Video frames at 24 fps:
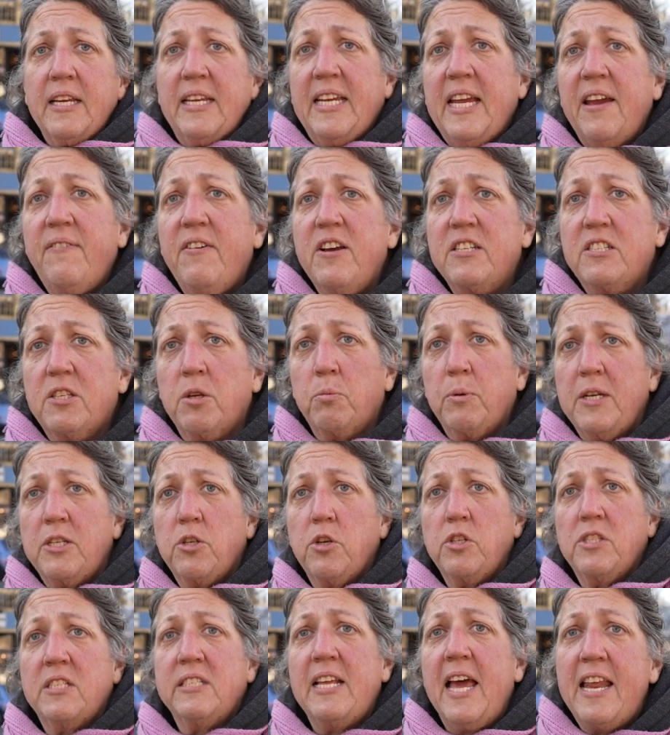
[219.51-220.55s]
give us the
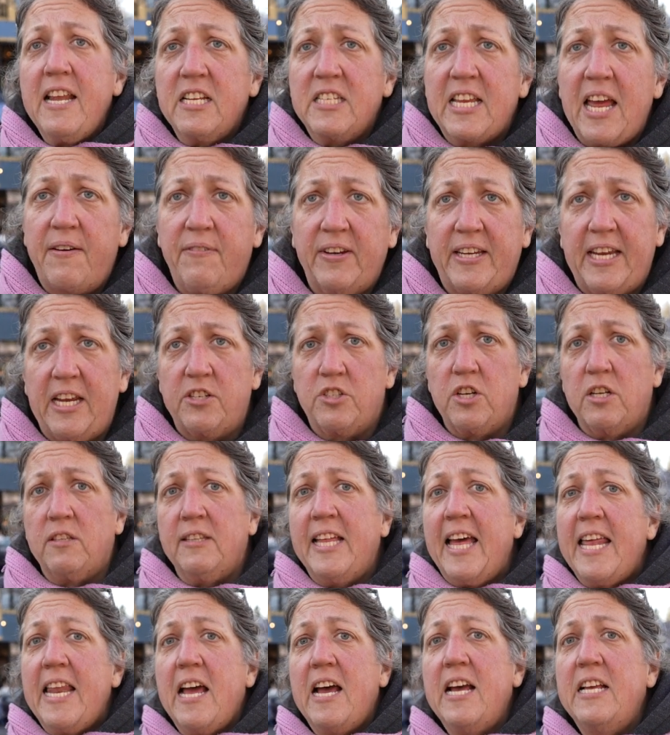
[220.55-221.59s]
resources. let us have a kitchen,
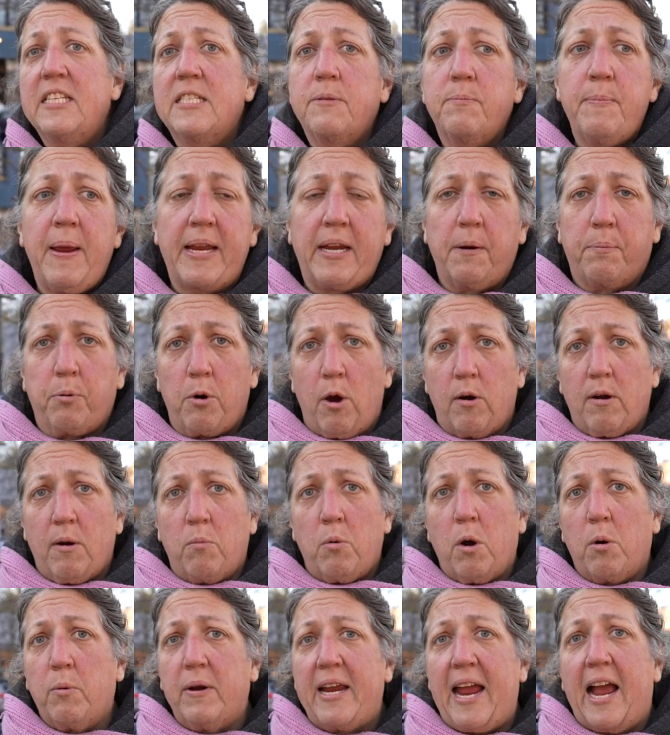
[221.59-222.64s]
let us make a program
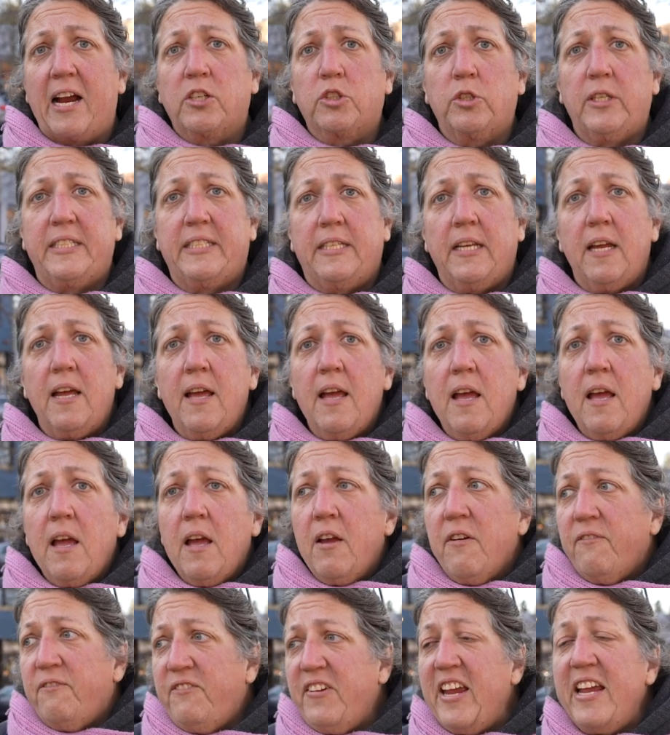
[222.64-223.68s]
where we actually
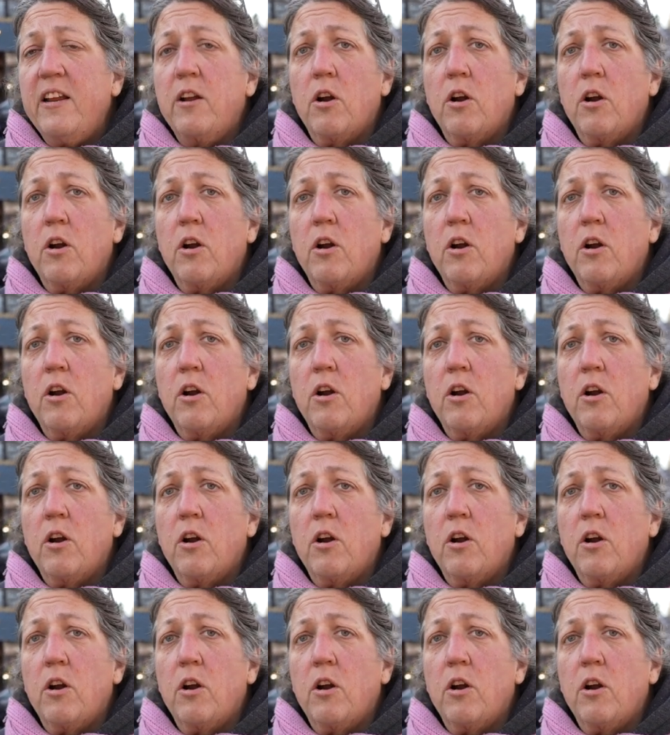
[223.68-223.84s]
feed